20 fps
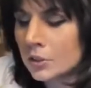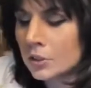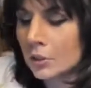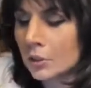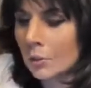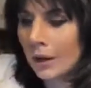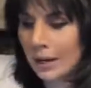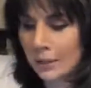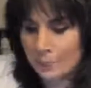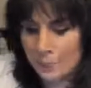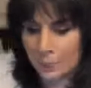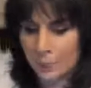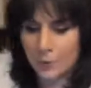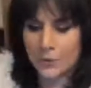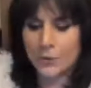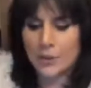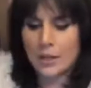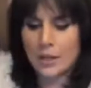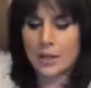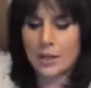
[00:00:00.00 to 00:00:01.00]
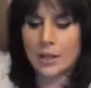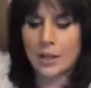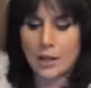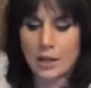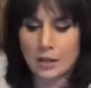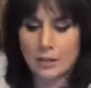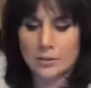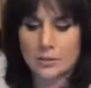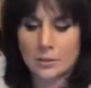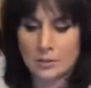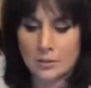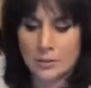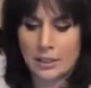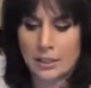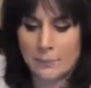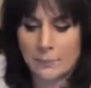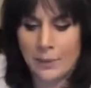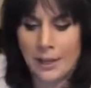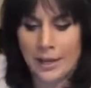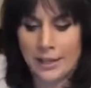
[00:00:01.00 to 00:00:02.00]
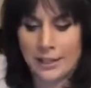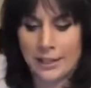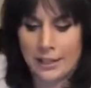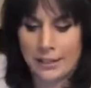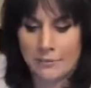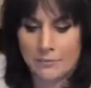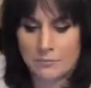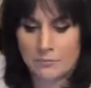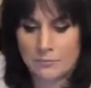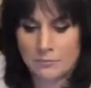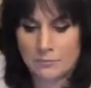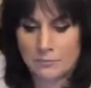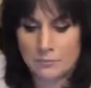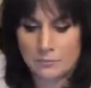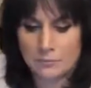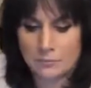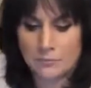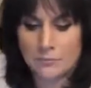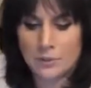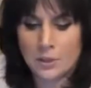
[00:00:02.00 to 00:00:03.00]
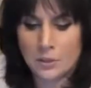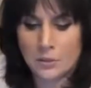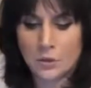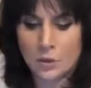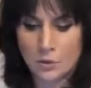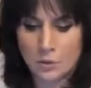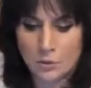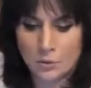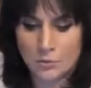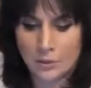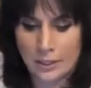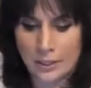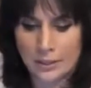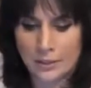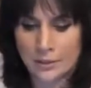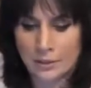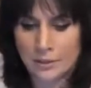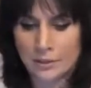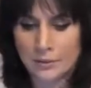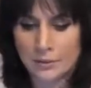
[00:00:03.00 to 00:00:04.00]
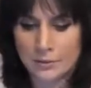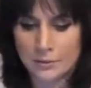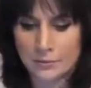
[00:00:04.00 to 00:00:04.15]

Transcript: So I put the uh, the link back in the new link.